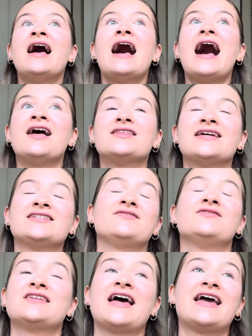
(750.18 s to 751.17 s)
At the end of
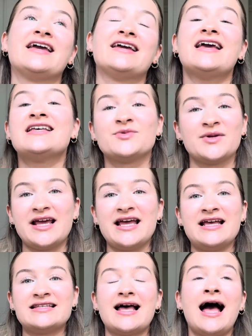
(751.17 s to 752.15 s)
the day, is what it
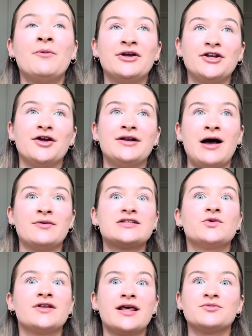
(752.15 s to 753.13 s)
is, and we know now, and it's
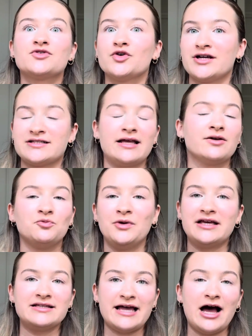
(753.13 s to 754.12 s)
one of them stories like we
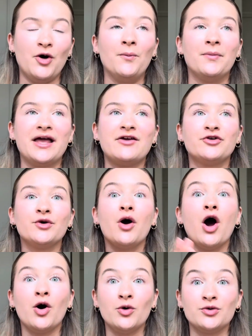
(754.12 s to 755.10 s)
can tell. But if you
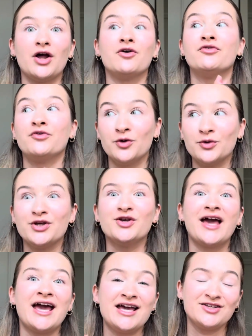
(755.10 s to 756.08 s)
hold a full
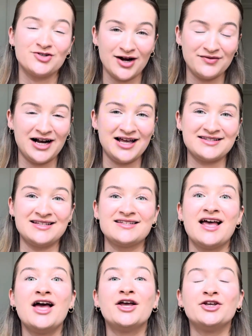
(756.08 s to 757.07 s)
UK driving license,
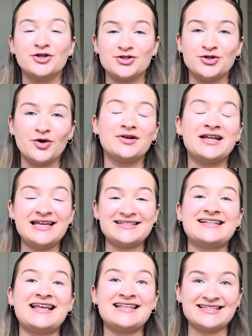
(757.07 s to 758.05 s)
you do not need
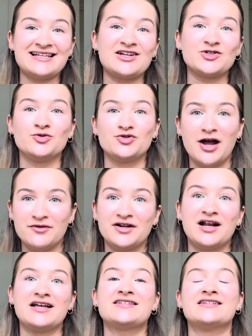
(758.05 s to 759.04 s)
an international driving
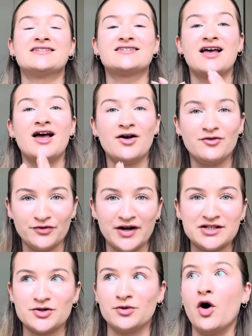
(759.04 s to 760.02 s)
license for
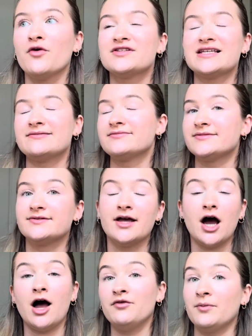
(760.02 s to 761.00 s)
rental. Obviously
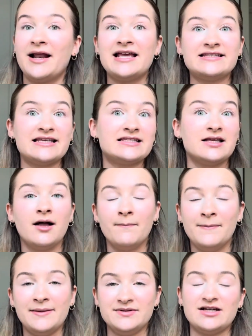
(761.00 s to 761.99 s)
other places
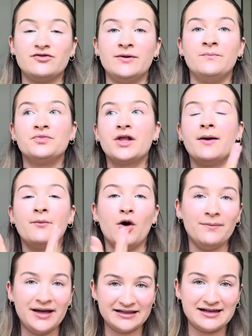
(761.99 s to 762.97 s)
may be different, but
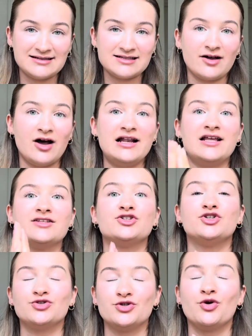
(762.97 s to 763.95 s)
at Magnetic Island
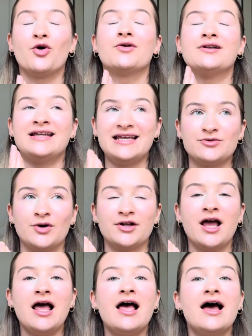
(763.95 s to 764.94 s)
you do not need one.
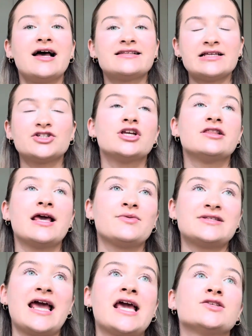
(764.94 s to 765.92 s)
Essentially they were
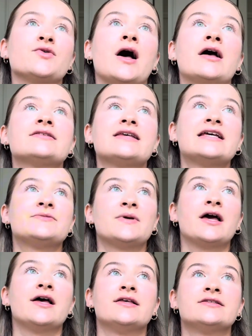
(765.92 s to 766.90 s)
saying to us is
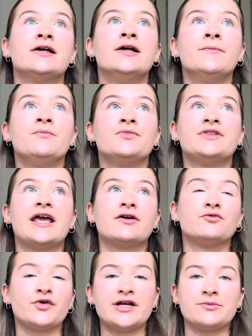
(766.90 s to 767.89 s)
because they
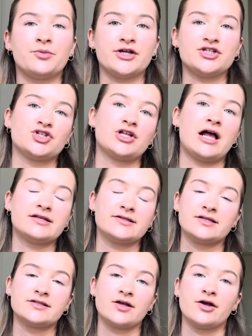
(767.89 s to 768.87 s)
can read a British
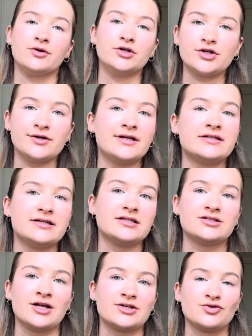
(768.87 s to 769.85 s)
license, so you don't need an
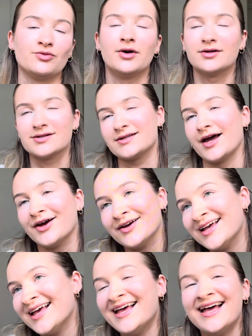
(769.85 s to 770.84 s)
international one. So
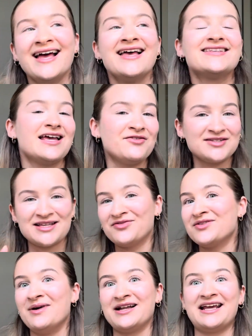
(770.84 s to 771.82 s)
save yourself
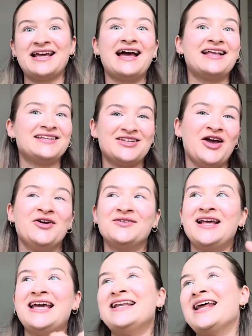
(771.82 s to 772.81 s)
the money and you don't
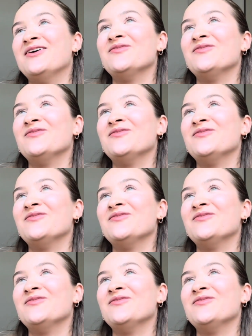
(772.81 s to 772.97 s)
need it.